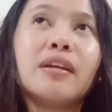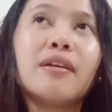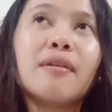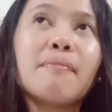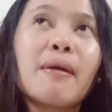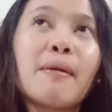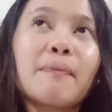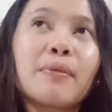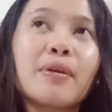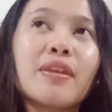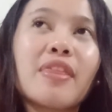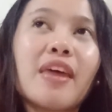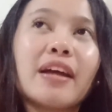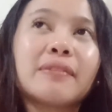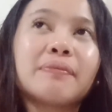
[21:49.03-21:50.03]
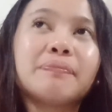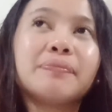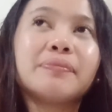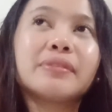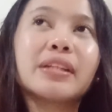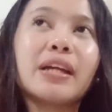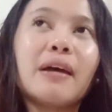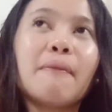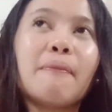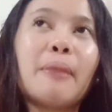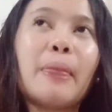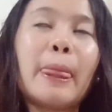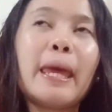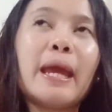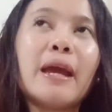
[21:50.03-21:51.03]
remember that
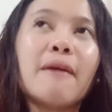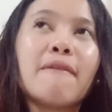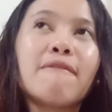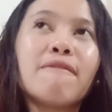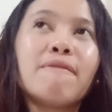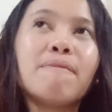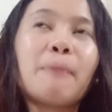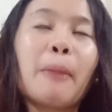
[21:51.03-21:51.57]
the